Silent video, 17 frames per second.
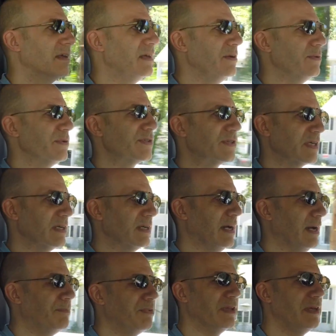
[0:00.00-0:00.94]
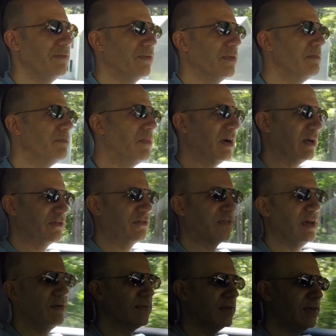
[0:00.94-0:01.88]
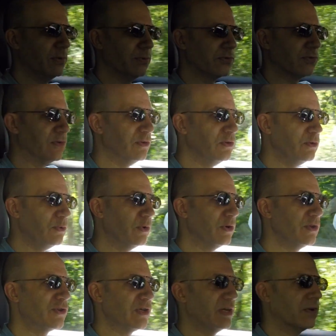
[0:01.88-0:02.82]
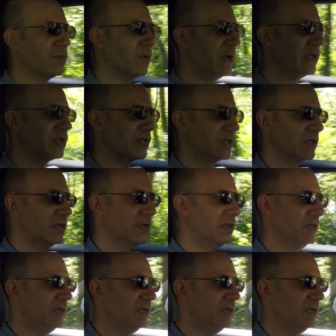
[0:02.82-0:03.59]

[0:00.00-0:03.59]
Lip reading: It was I believe for the Mark 7 there was a newer generation